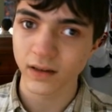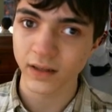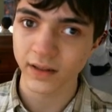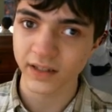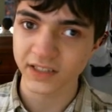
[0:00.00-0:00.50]

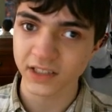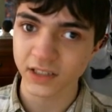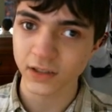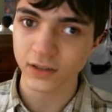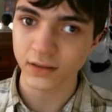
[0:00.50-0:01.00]
in this
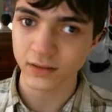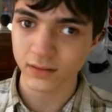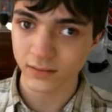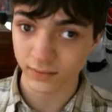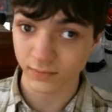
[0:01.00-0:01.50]

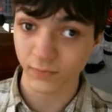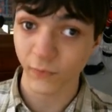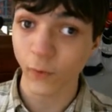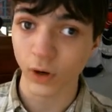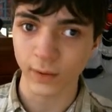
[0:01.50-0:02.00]

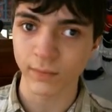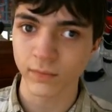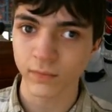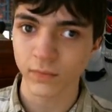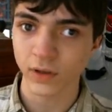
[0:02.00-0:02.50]
form
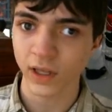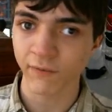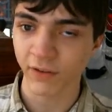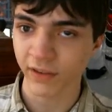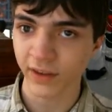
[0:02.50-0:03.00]

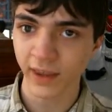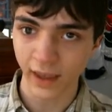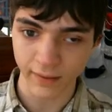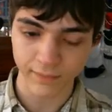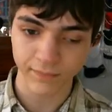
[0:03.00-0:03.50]
if it's a
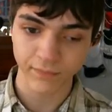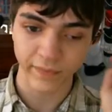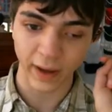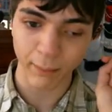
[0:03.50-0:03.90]
GET. Now